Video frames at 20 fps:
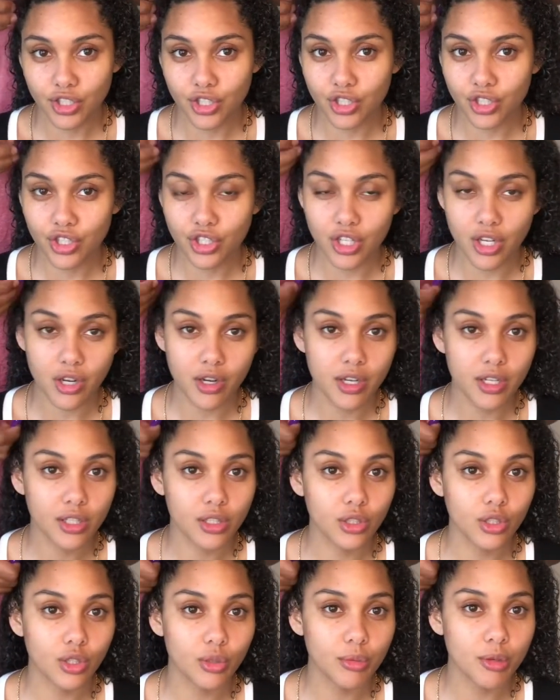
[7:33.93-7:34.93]
just sharing a
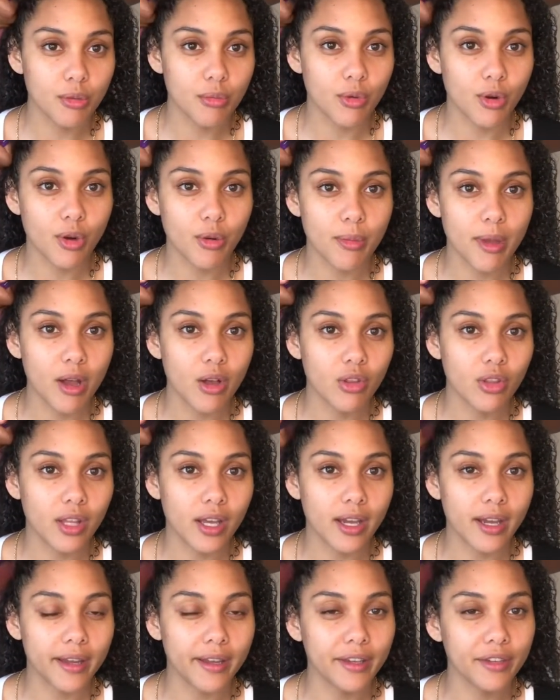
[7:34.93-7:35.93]
little bit more about
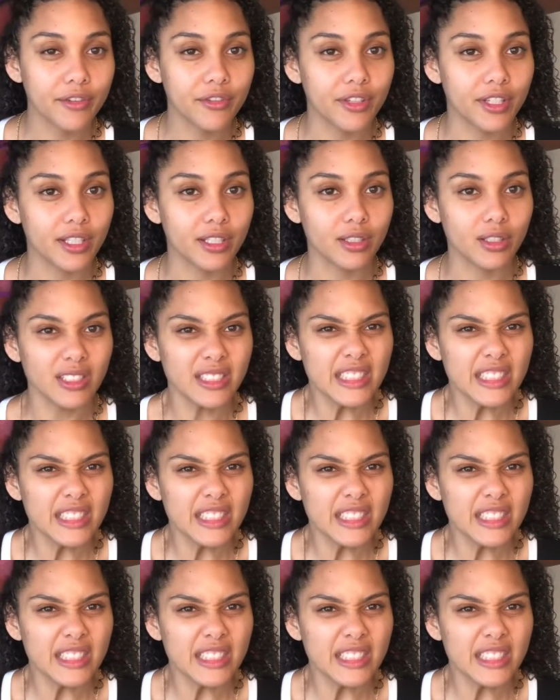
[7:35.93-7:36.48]
life and.